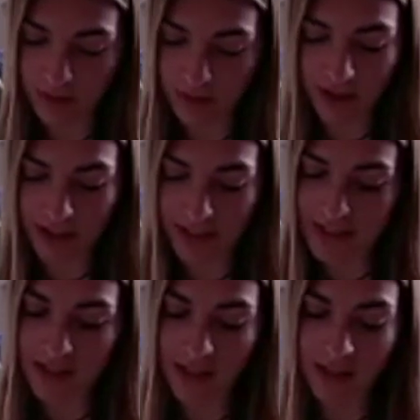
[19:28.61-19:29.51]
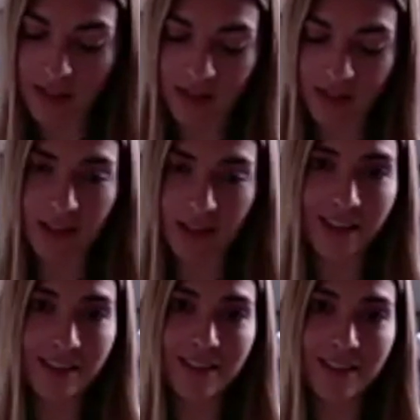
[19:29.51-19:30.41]
I guess that's
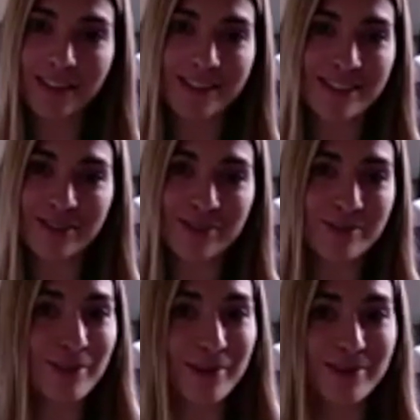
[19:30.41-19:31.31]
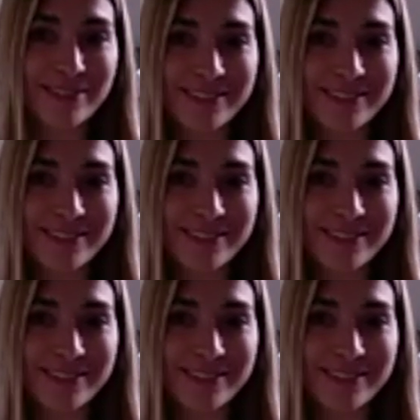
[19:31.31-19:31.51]
it. See you tomorrow.